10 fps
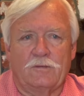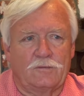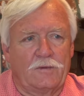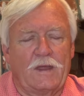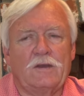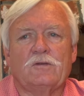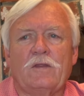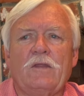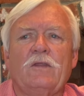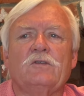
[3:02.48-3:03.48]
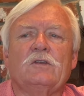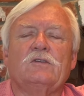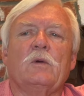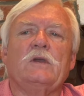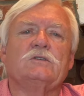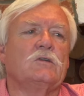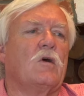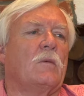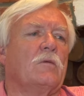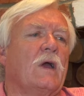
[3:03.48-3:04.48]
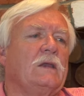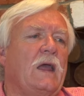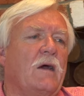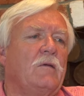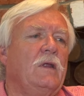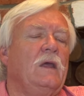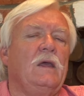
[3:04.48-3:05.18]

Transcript: So then the situation calmed right down,